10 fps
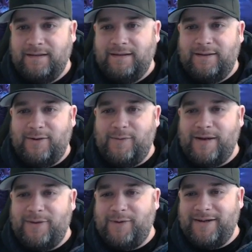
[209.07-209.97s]
Oh,
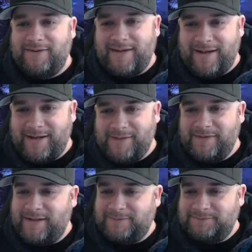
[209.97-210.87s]
by the way, you're live.
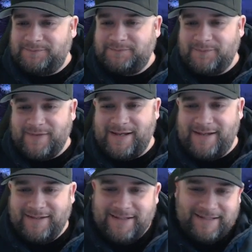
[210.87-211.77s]
Yep.
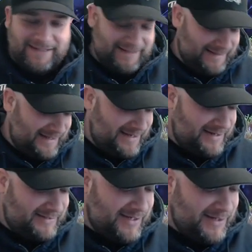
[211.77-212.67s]
Yeah. I
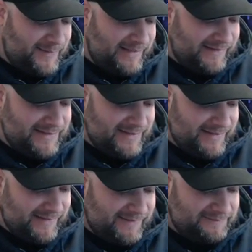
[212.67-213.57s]
got a ton of
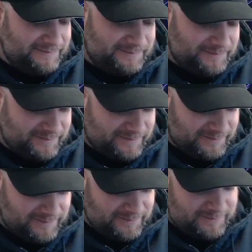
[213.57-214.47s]
messages.
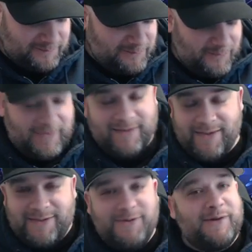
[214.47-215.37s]

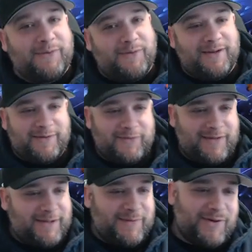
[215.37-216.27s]
Thank you, everyone, for
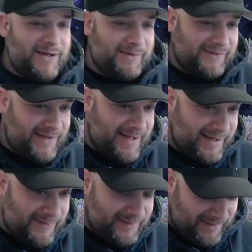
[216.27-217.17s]
letting me know I was live.